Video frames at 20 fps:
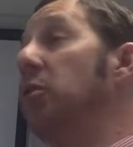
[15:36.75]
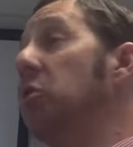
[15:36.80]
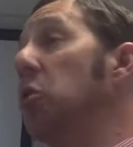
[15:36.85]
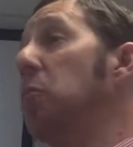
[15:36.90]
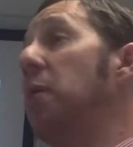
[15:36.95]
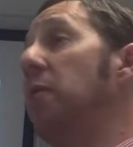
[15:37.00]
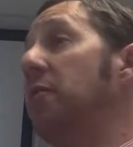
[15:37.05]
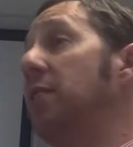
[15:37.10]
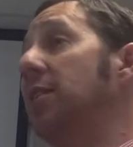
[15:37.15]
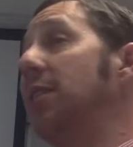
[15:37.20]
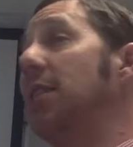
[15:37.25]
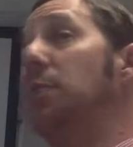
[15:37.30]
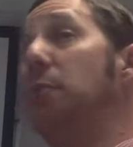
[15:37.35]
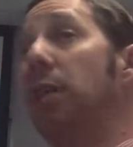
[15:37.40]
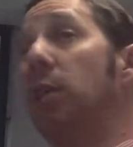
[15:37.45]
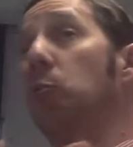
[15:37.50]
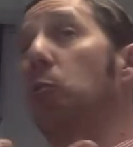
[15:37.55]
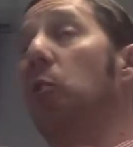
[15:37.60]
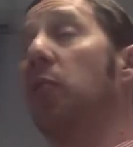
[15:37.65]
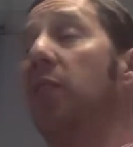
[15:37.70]
this group have to say
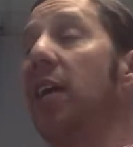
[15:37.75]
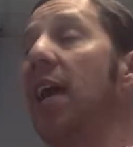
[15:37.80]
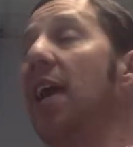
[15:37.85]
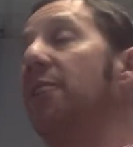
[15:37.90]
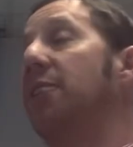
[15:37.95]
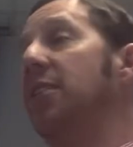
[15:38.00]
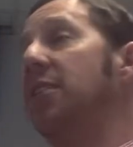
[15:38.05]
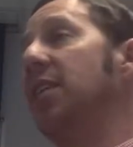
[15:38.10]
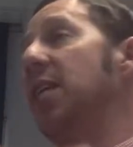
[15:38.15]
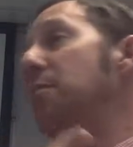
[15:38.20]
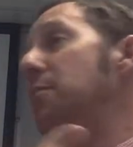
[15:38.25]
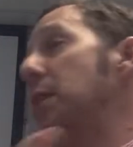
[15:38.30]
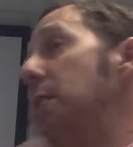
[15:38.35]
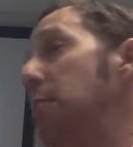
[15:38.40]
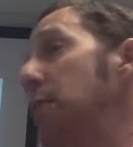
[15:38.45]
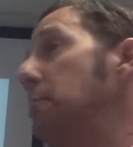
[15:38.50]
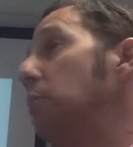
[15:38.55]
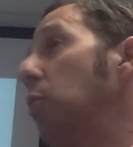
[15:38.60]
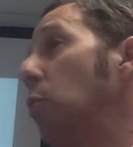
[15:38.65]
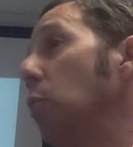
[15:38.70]
because what they have to say may
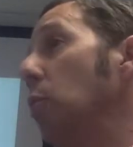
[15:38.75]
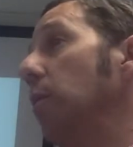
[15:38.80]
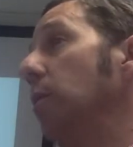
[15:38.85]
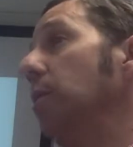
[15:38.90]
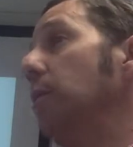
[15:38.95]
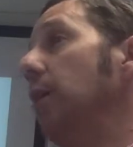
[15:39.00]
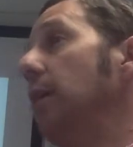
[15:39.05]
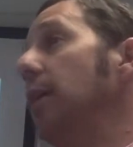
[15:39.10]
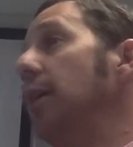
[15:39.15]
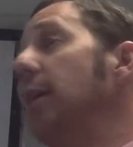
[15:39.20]
be important.